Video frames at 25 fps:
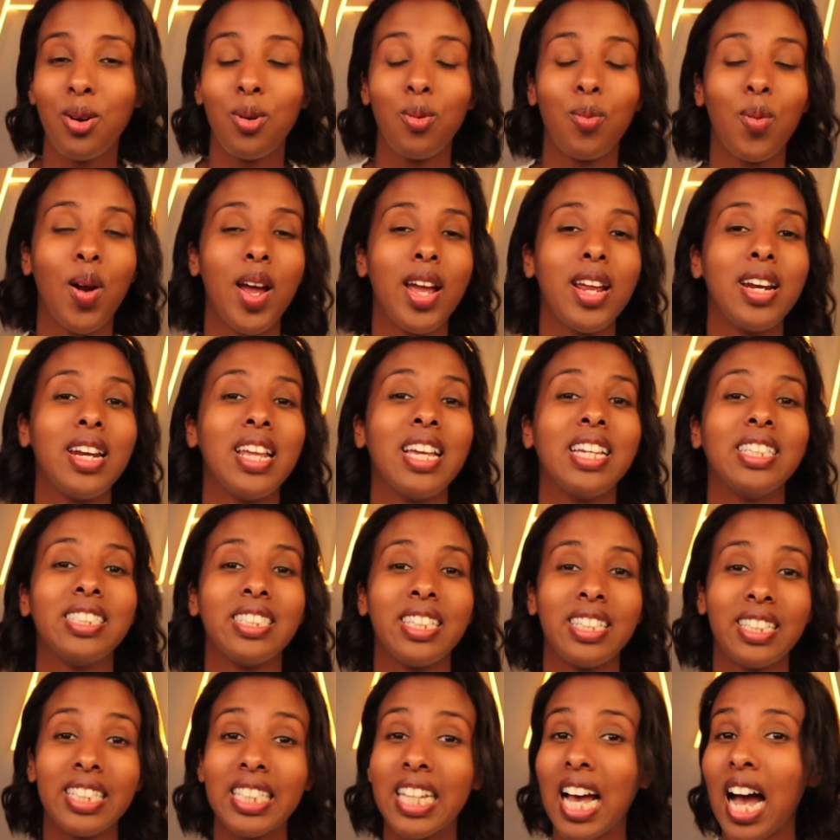right, his
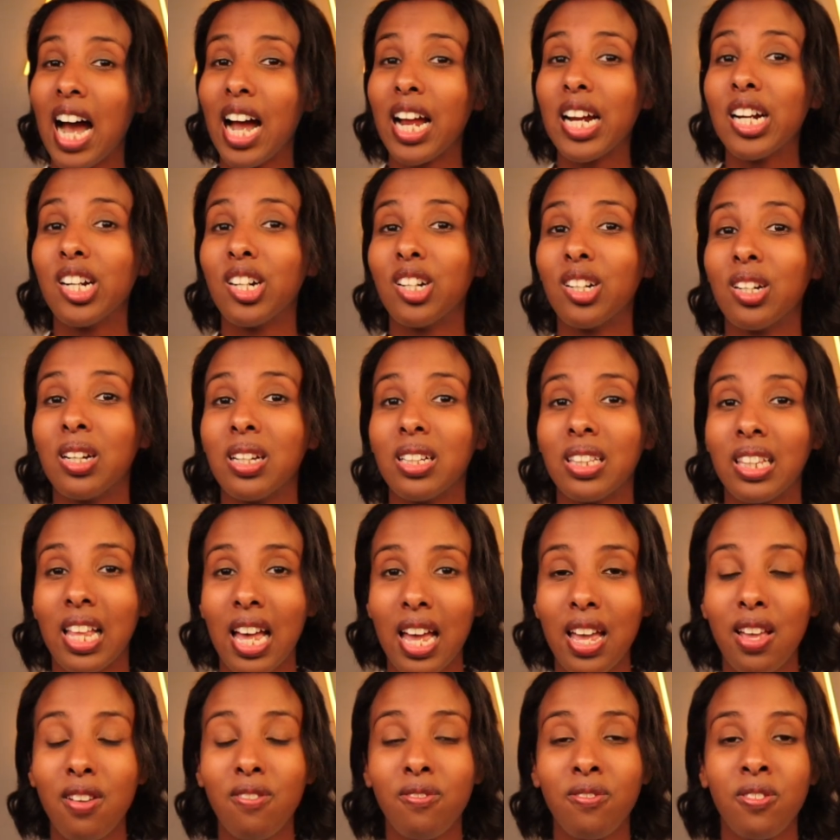entire
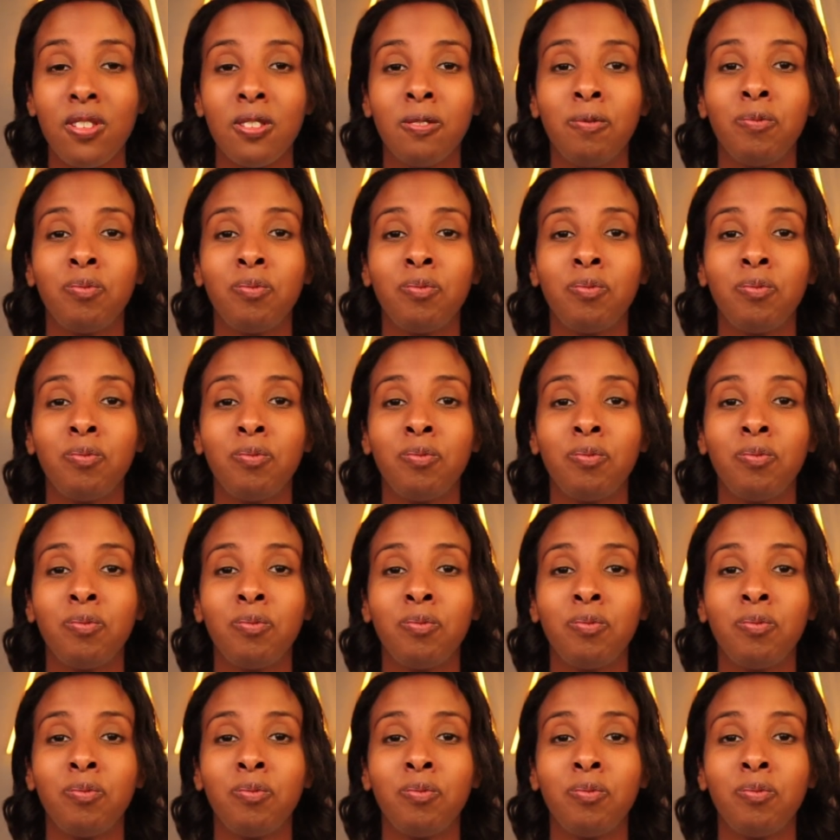life.